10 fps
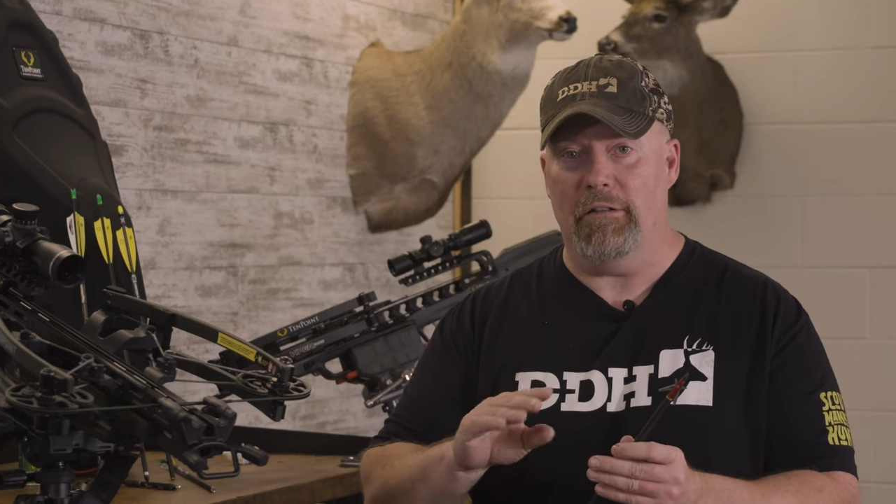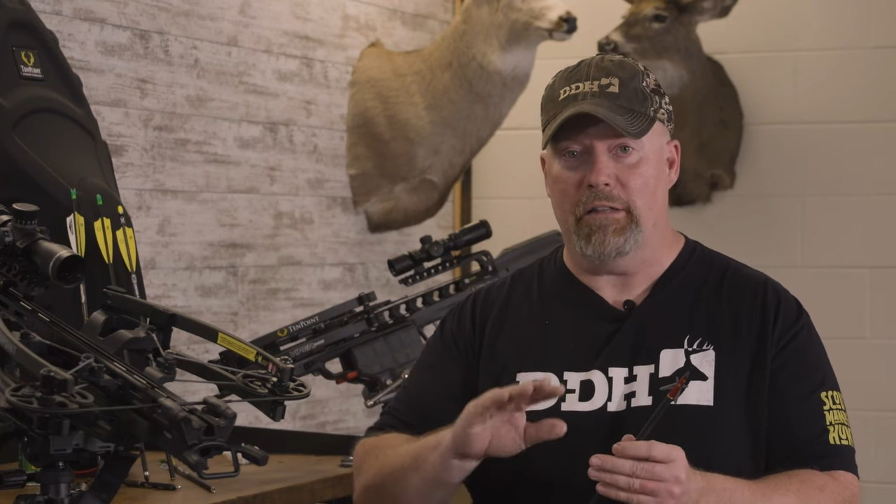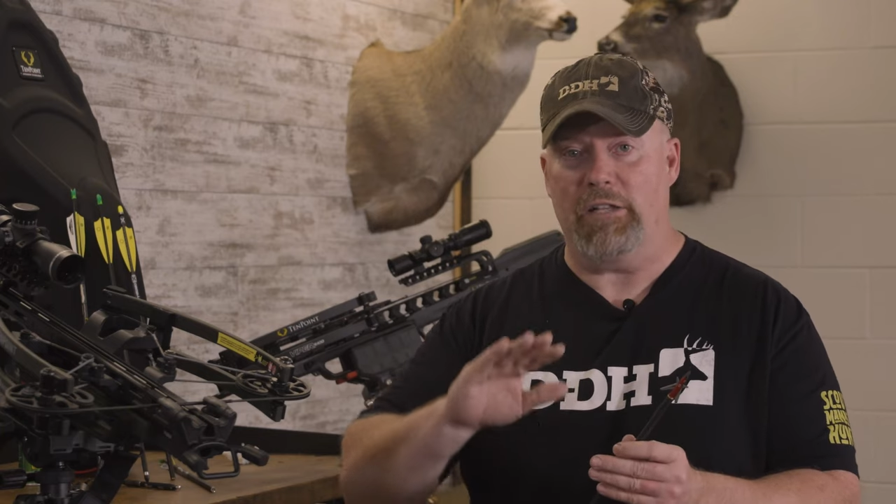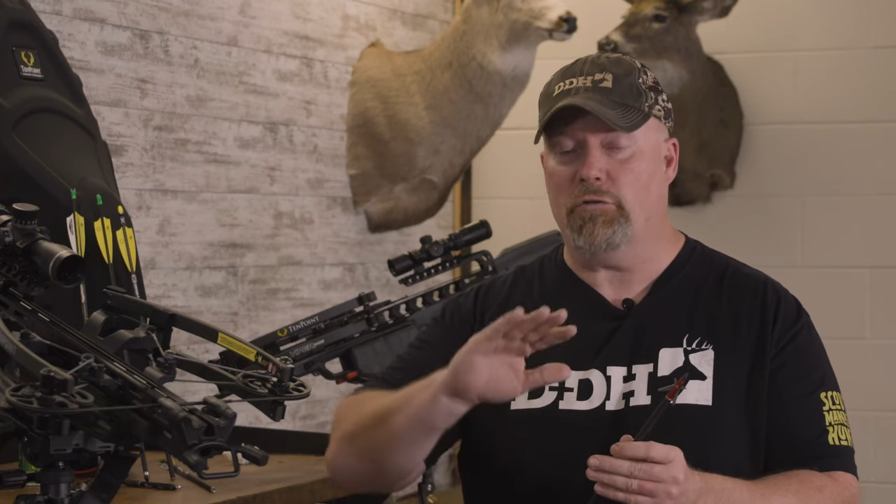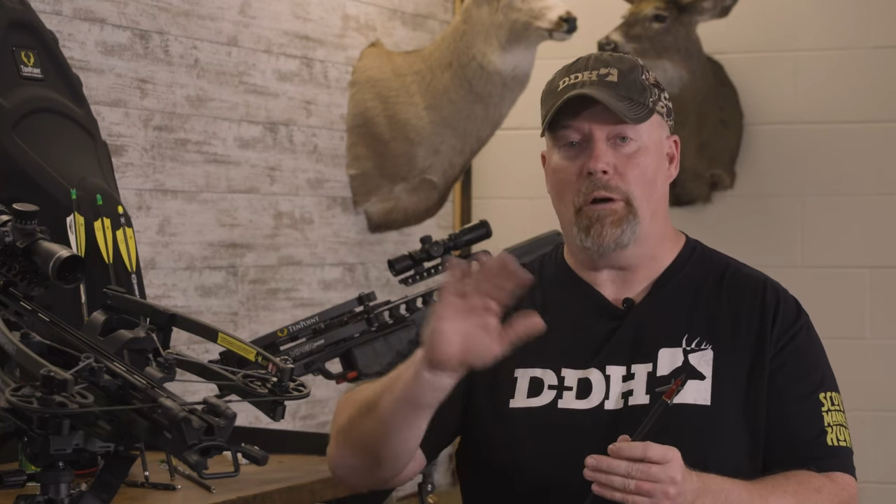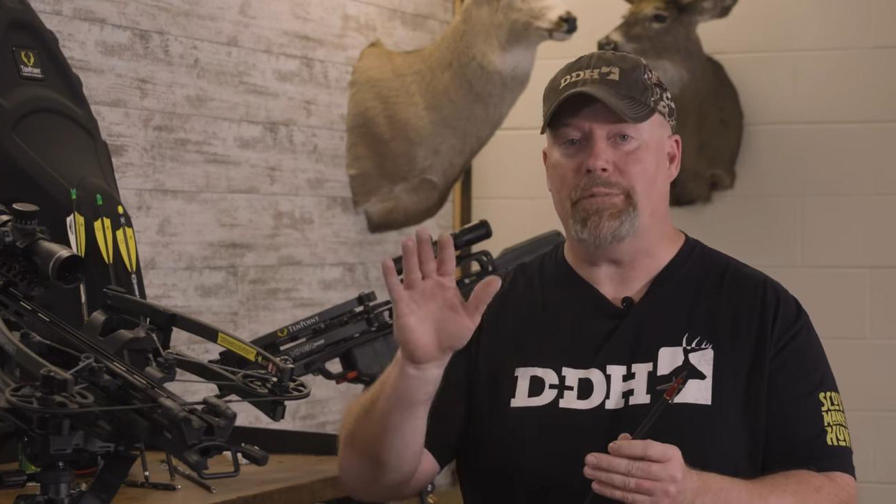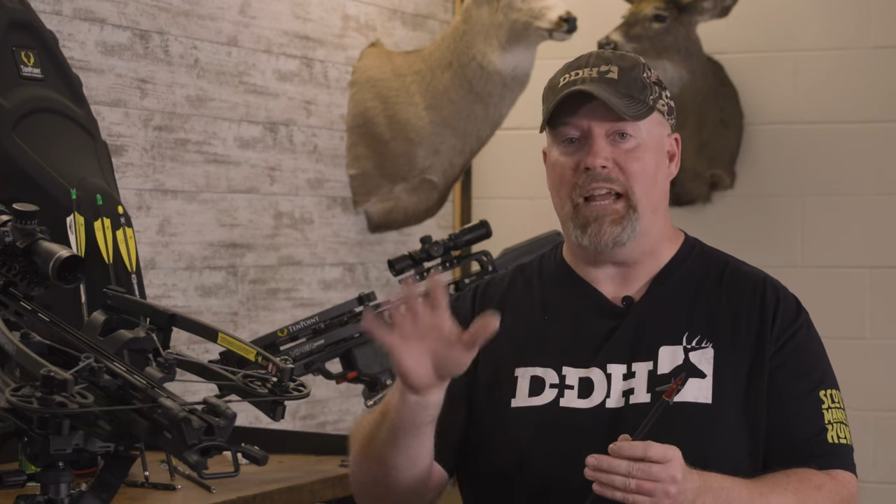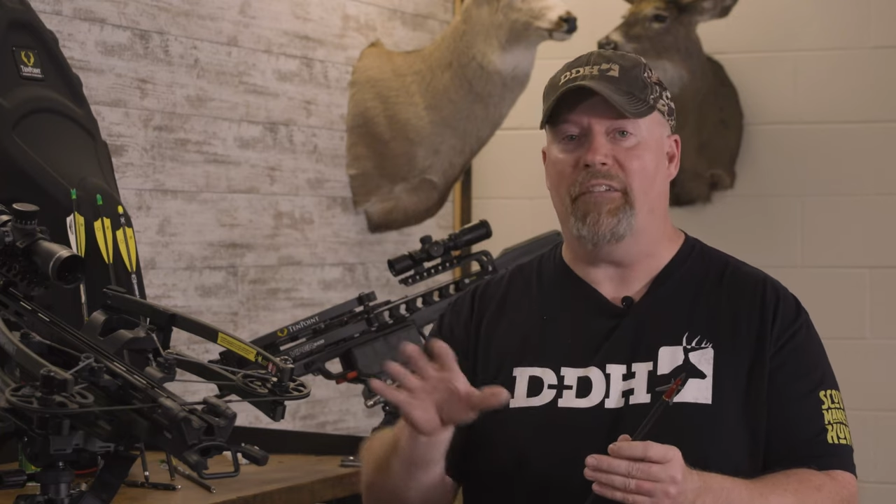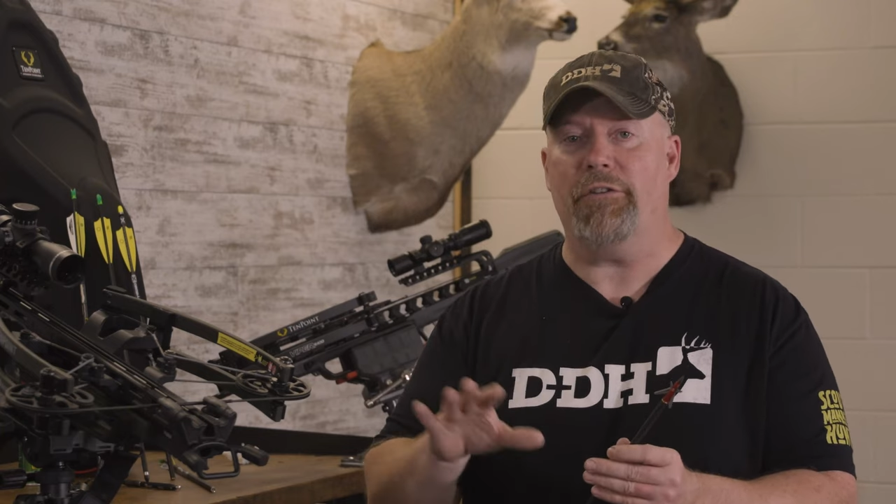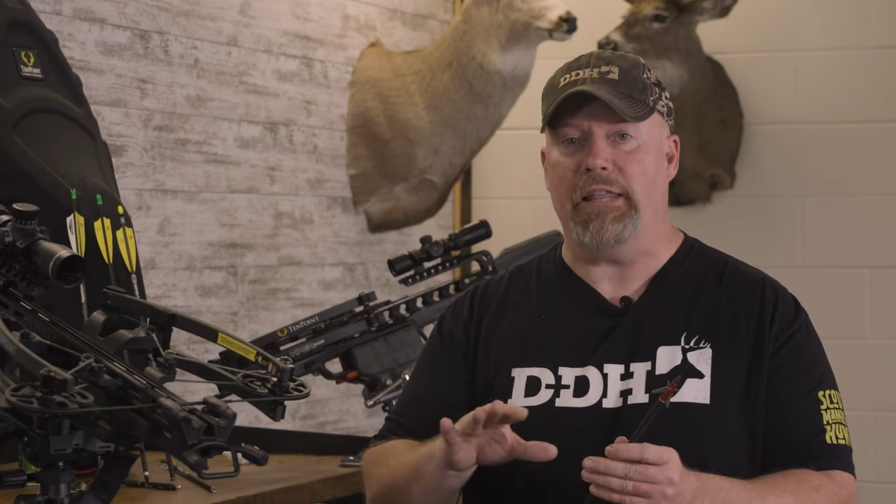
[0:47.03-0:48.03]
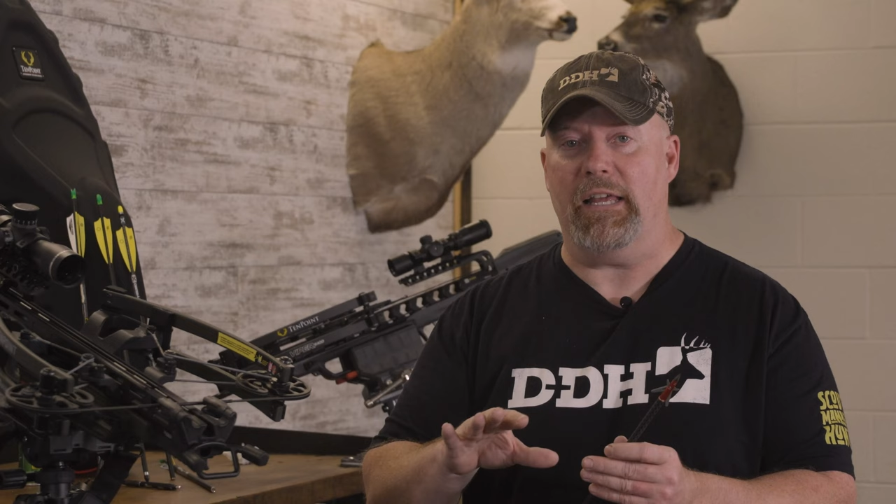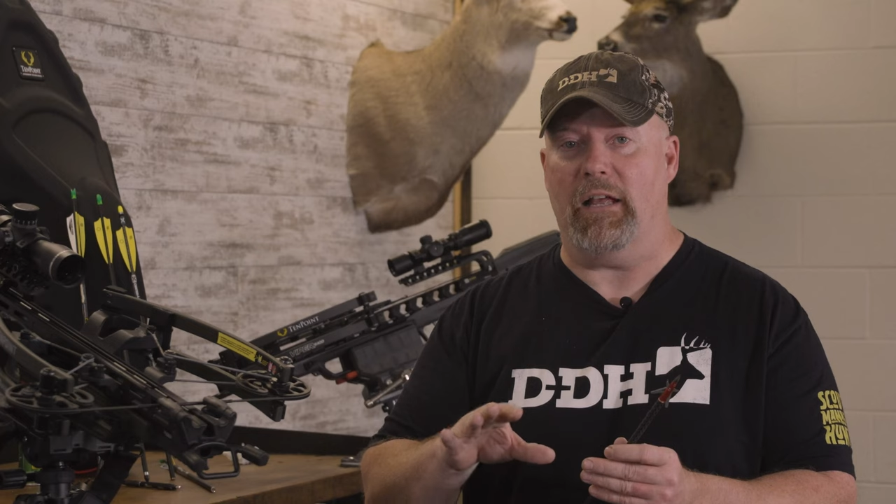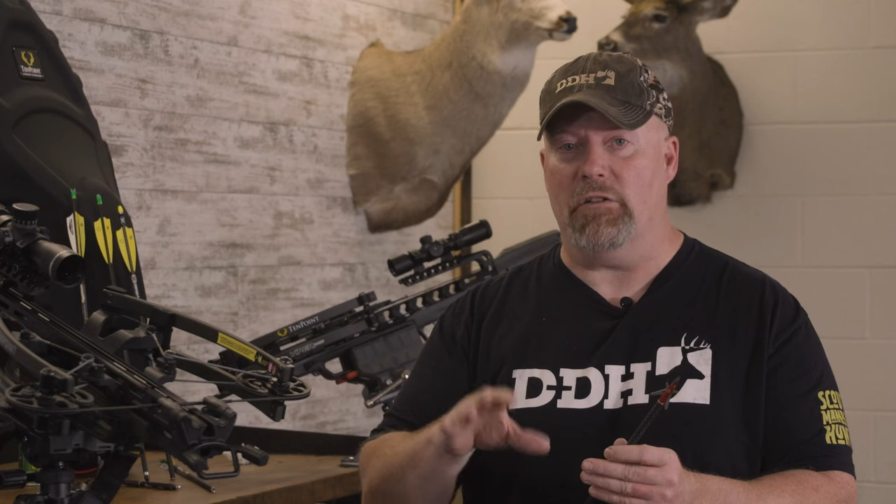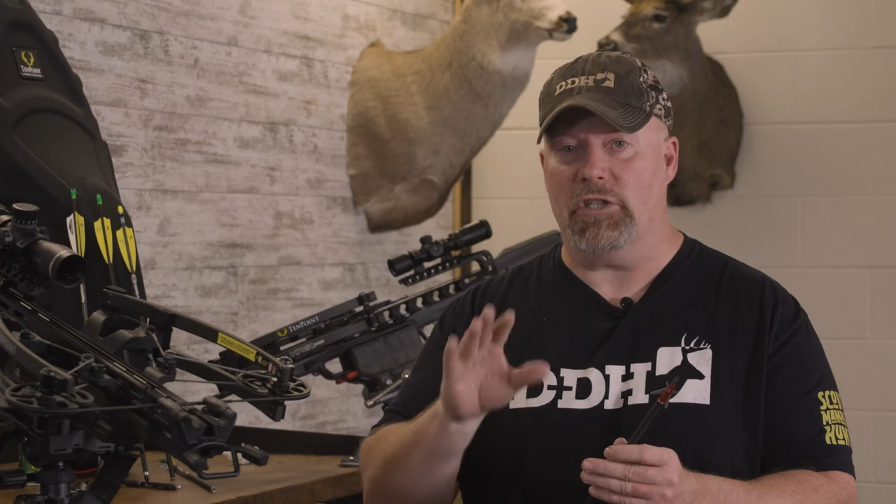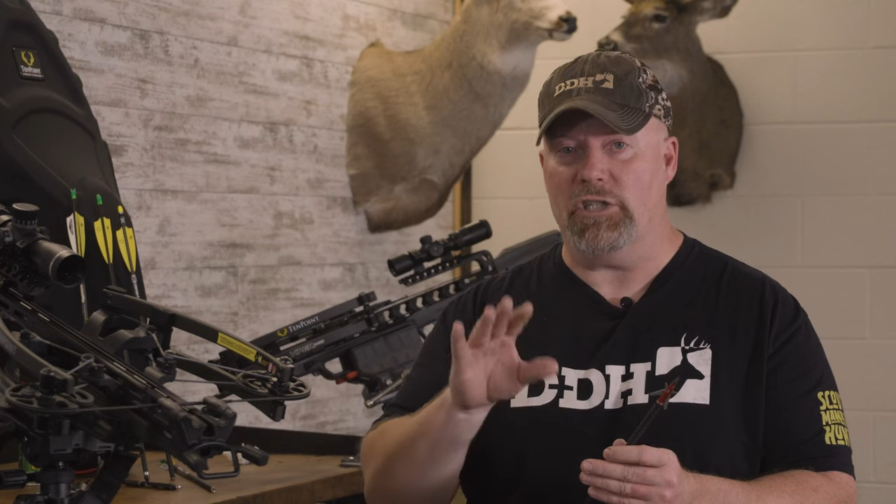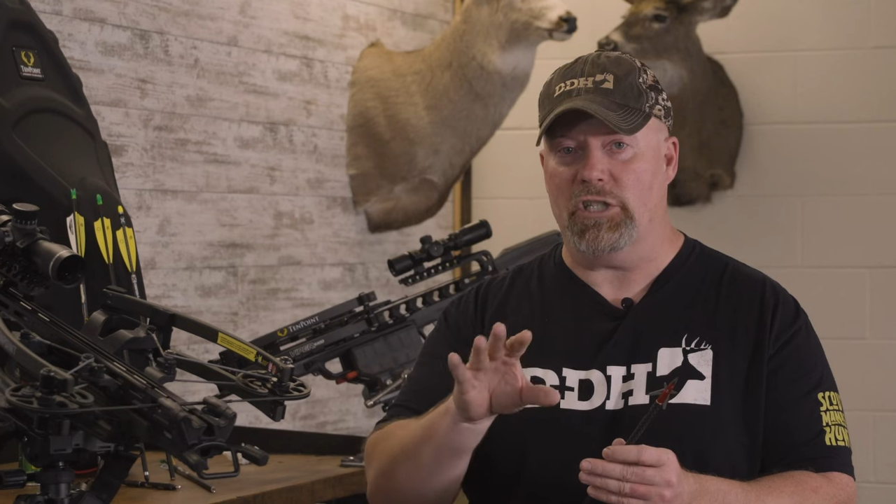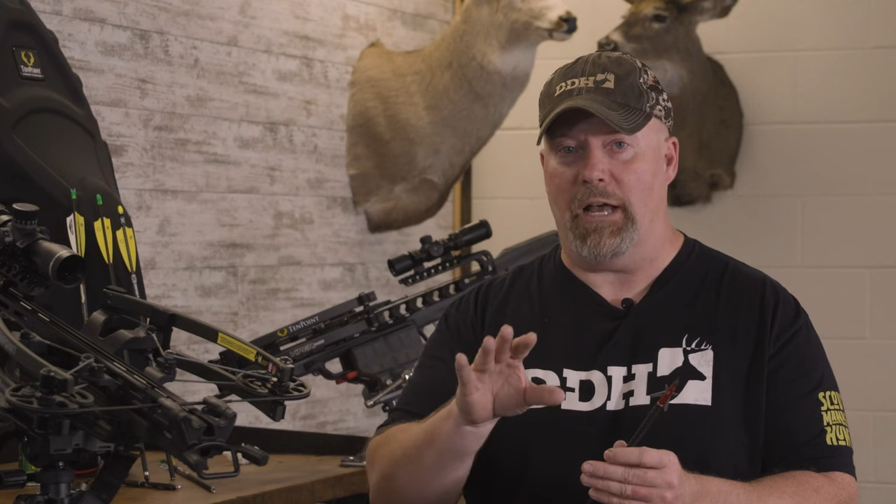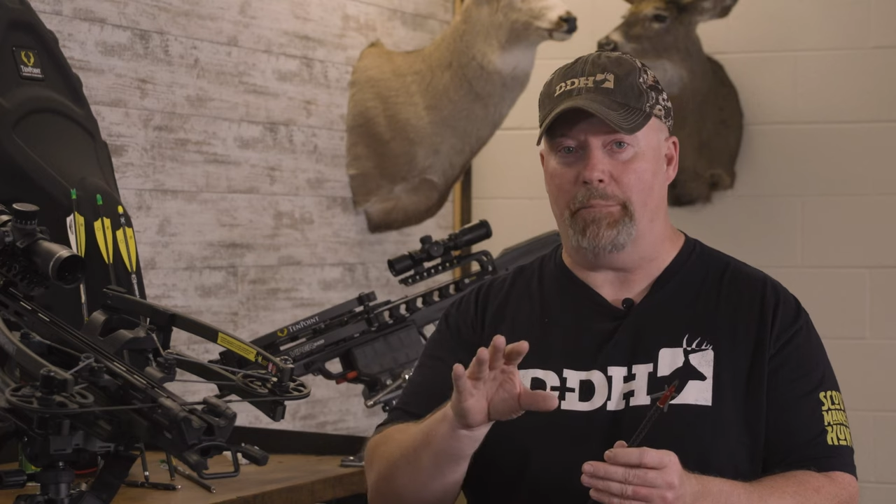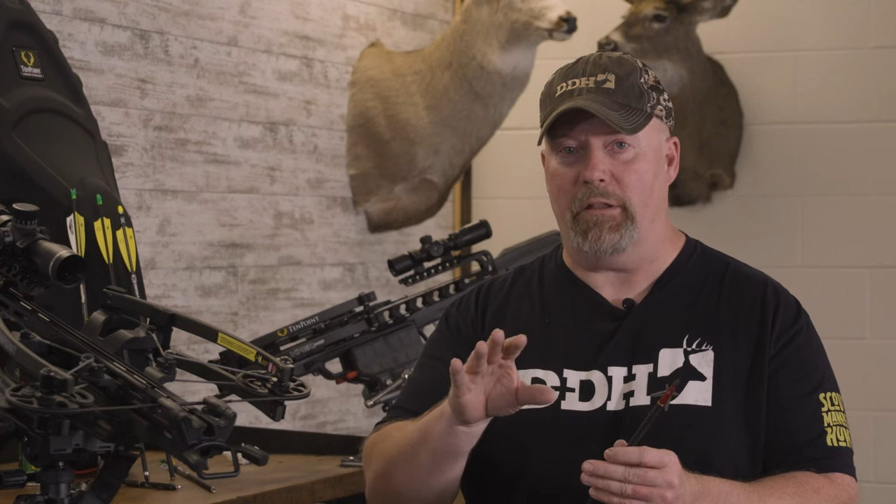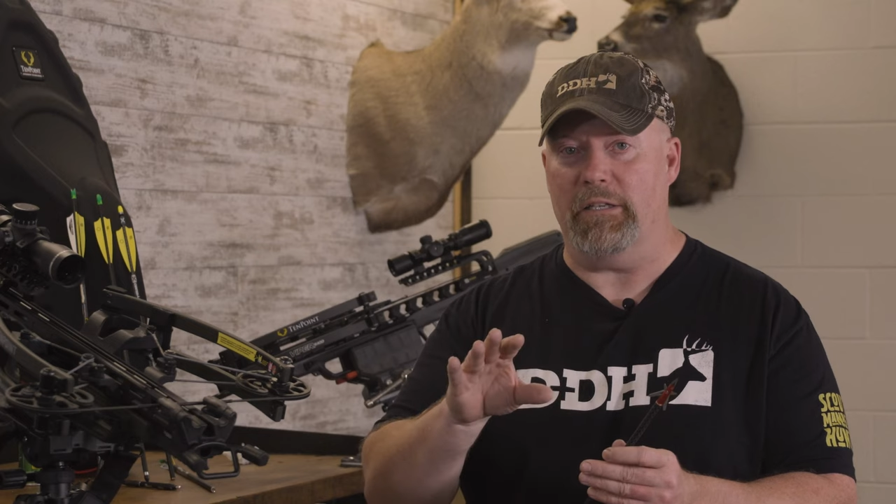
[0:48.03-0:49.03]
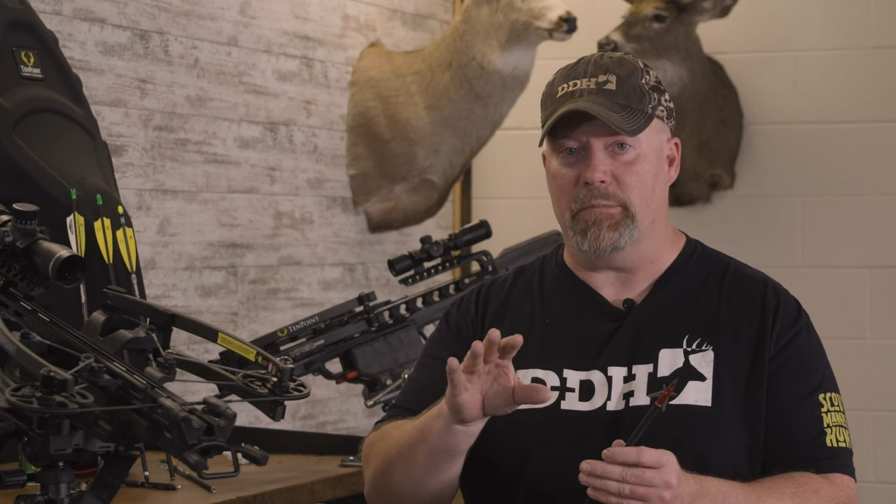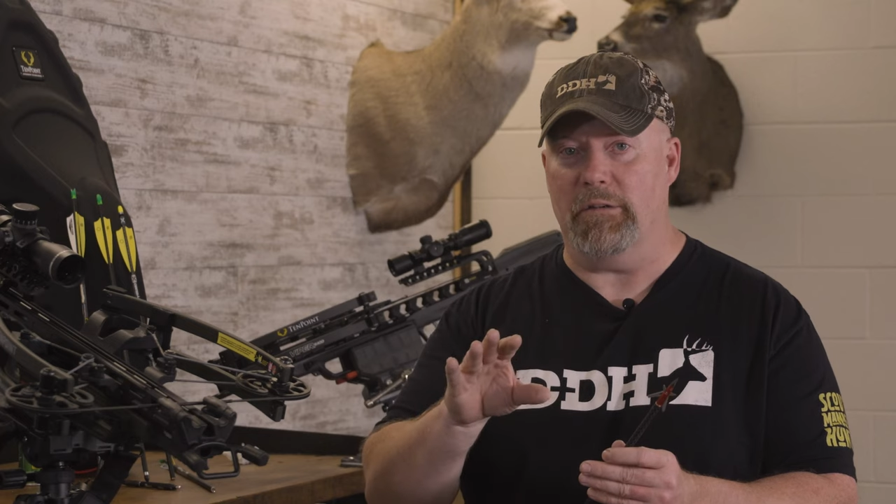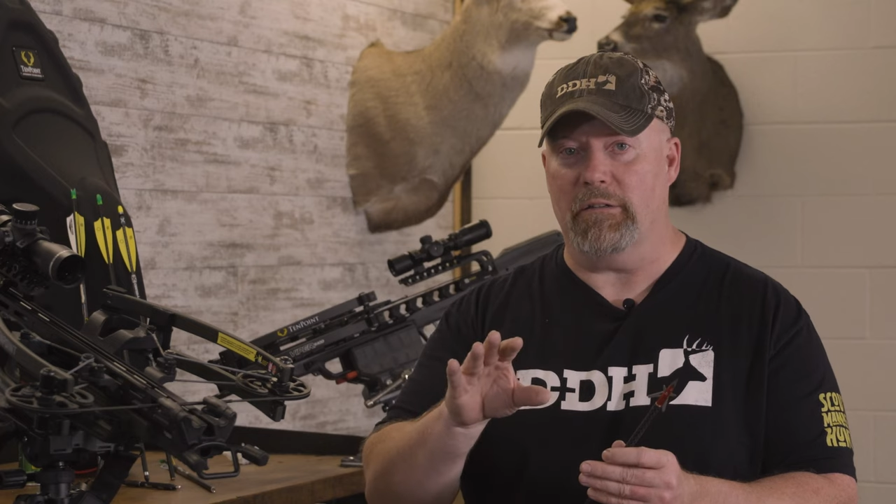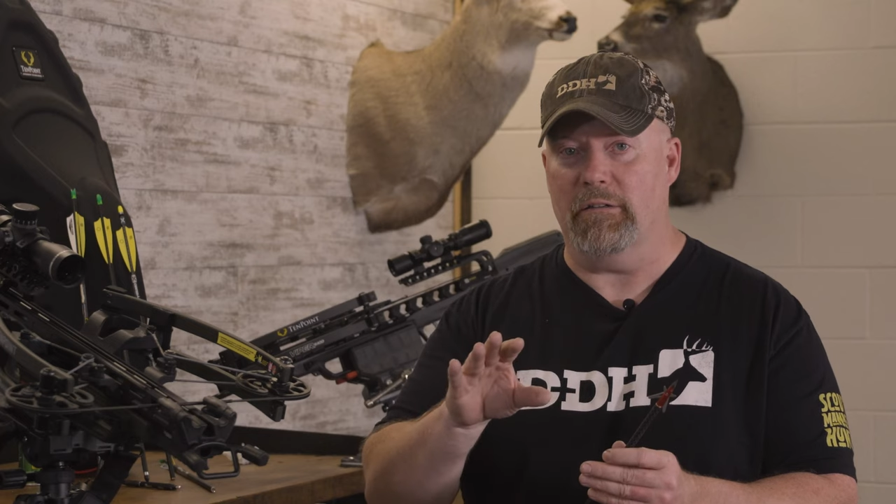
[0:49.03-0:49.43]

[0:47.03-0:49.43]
That trumps everything else. Shot placement.